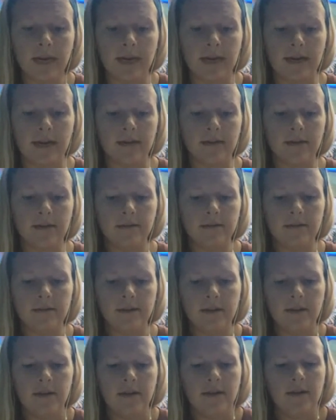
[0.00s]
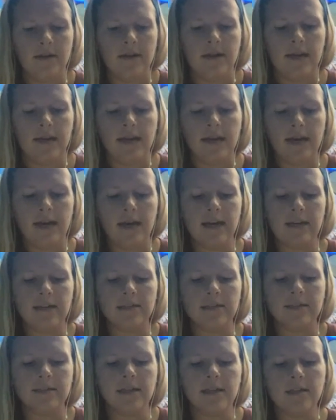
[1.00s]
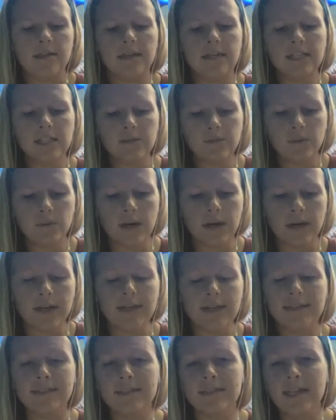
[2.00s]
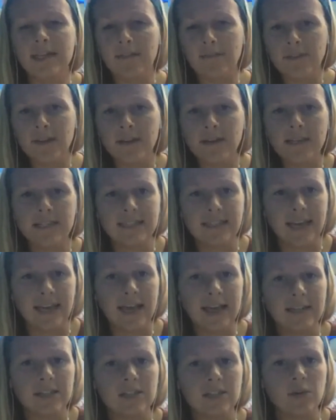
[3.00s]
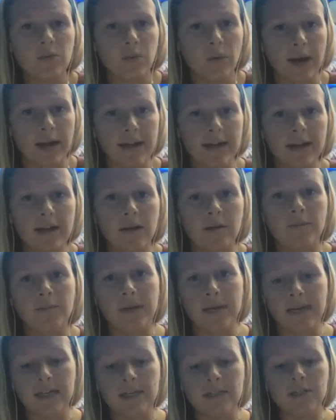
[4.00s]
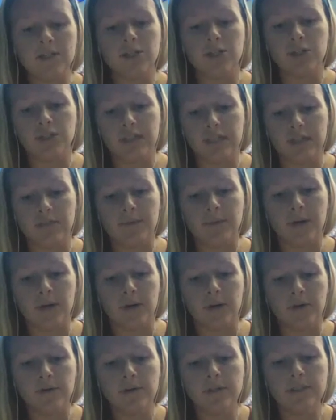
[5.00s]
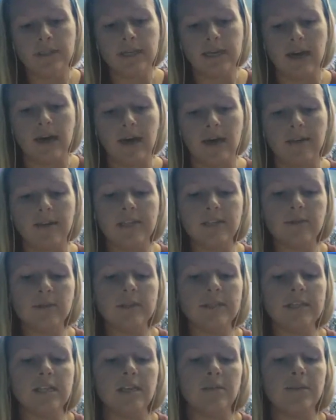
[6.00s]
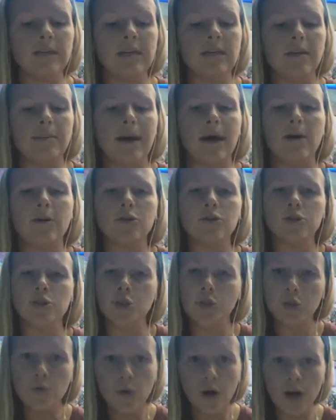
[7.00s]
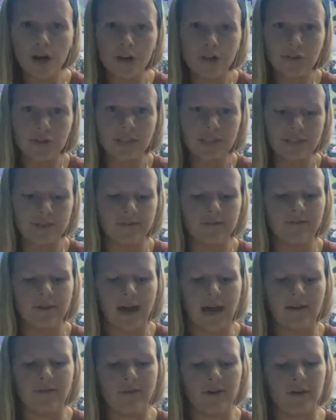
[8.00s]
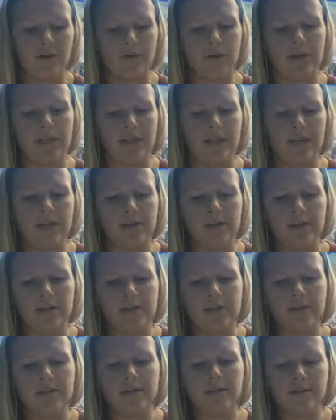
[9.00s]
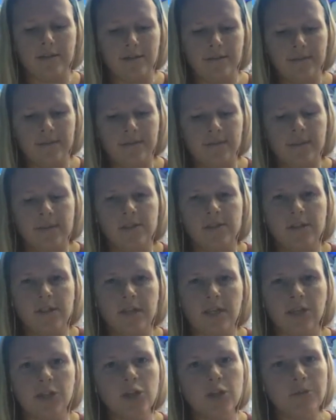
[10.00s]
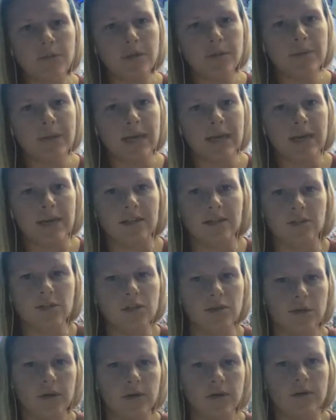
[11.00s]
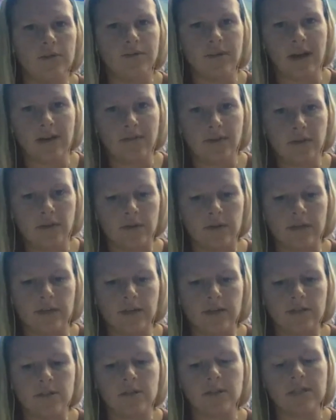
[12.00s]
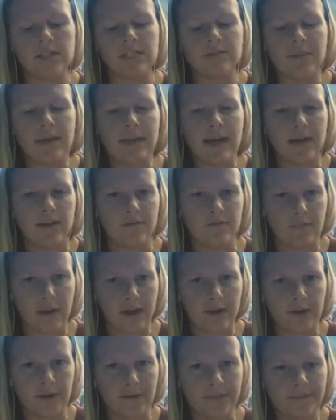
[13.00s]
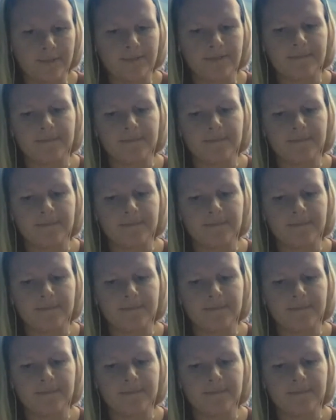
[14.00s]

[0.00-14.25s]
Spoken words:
can. And this one definitely takes quite a bit to decompose. This one's gonna be about 200 to 500 years. So the aluminum can is 200 to 500 years. So this is made out of metal.